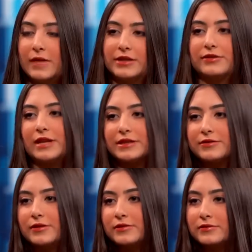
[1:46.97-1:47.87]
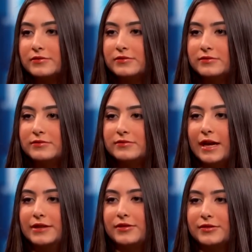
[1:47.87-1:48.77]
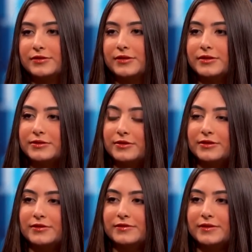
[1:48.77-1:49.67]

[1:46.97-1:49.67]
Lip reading: I do online school. I don't go to school.